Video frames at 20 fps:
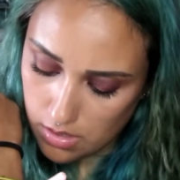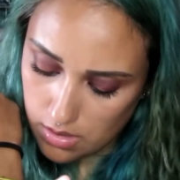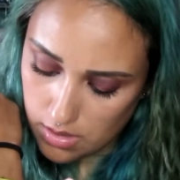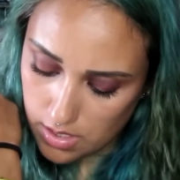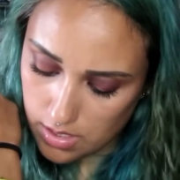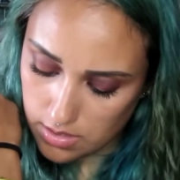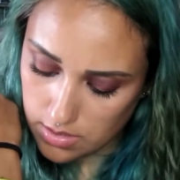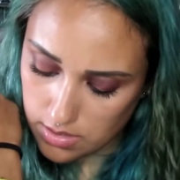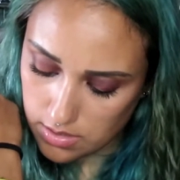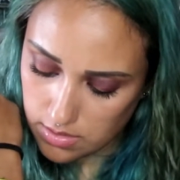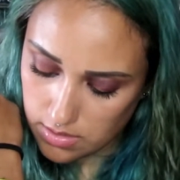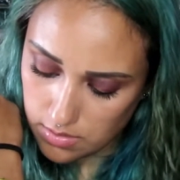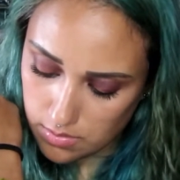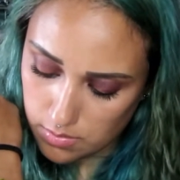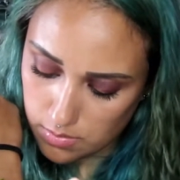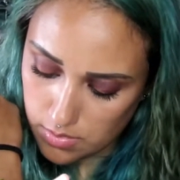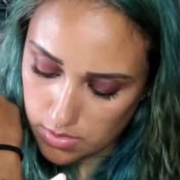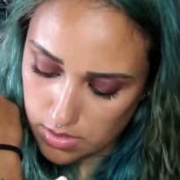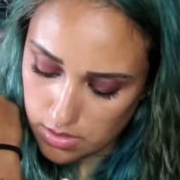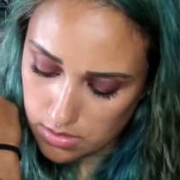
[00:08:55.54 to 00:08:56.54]
that doesn't
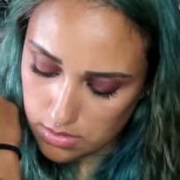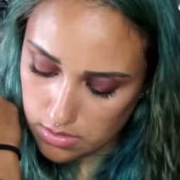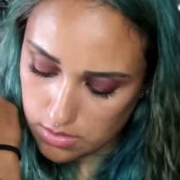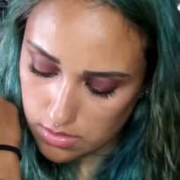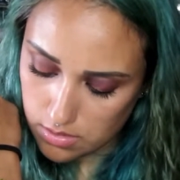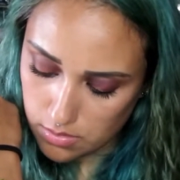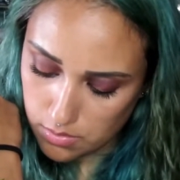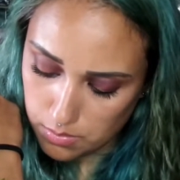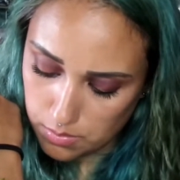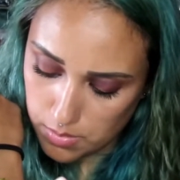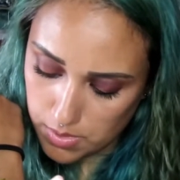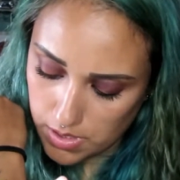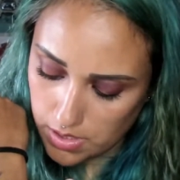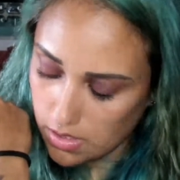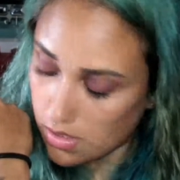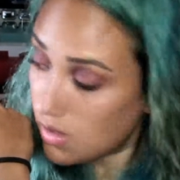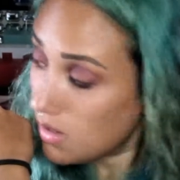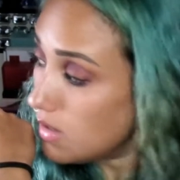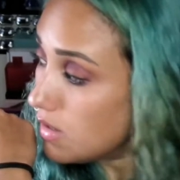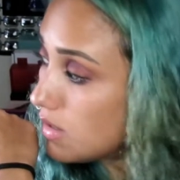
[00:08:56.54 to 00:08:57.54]
want to be
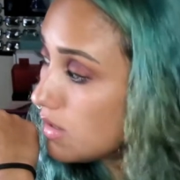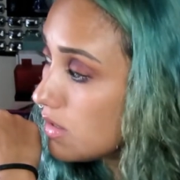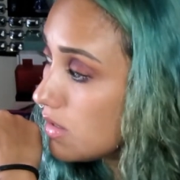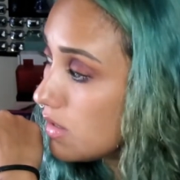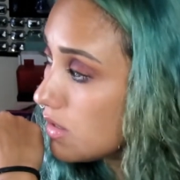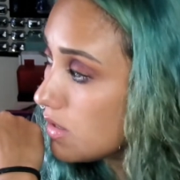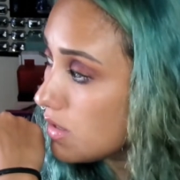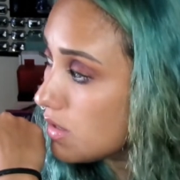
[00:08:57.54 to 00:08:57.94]
on.